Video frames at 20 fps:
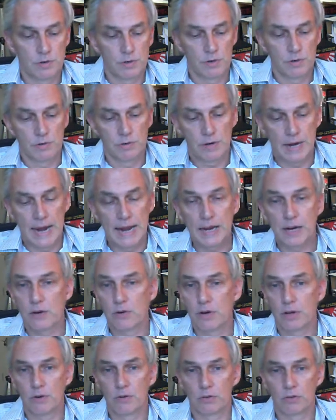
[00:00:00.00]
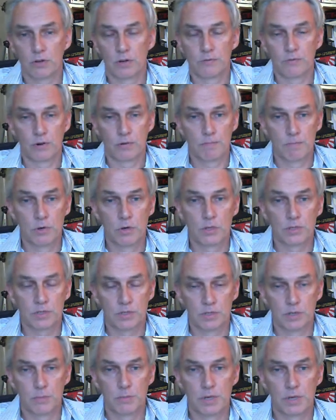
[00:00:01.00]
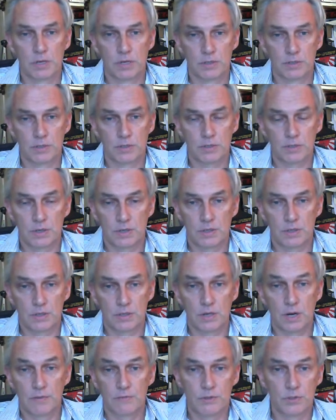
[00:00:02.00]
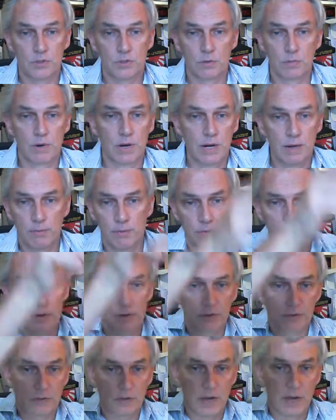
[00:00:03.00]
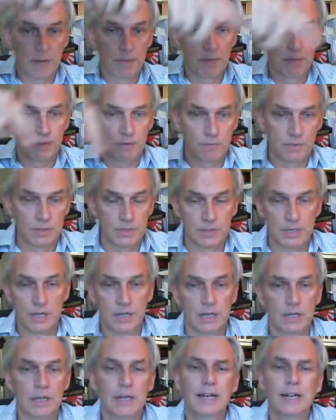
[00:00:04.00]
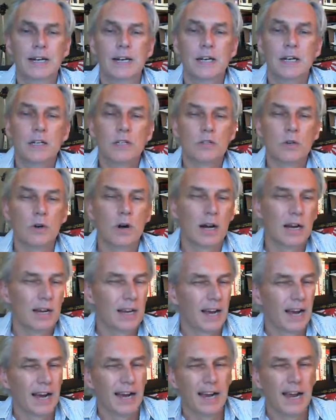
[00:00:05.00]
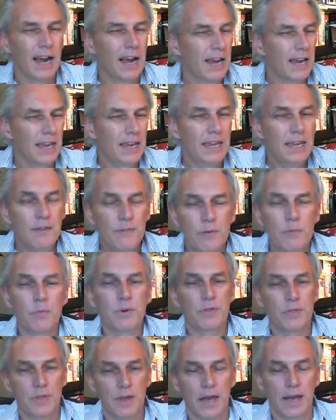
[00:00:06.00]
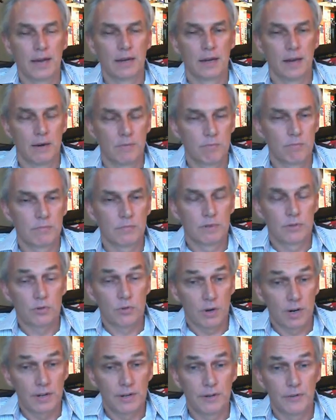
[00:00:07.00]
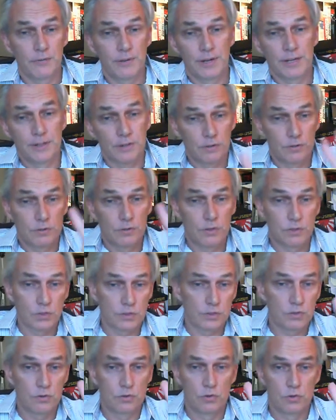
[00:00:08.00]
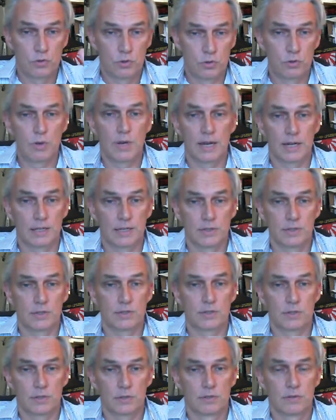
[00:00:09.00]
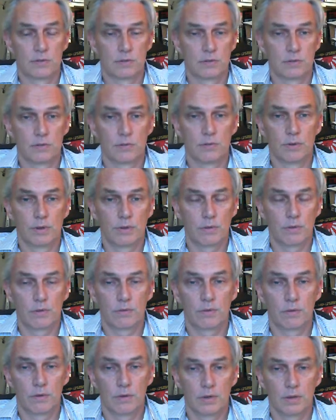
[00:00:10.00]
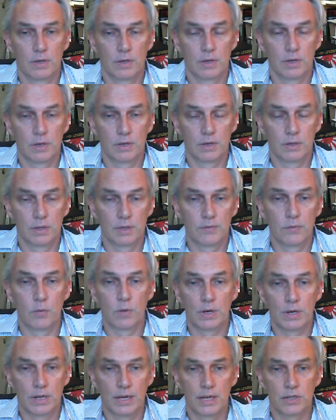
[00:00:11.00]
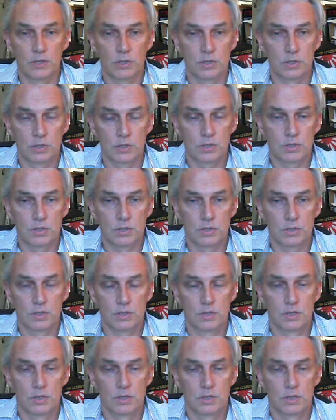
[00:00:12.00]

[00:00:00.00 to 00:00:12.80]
you're anchoring yourself on Mercer because it's got the toughest terrain with the escarpment that runs down. So I, I even with that, and when trying to defend just two hexes with uh, level one hedgehogs,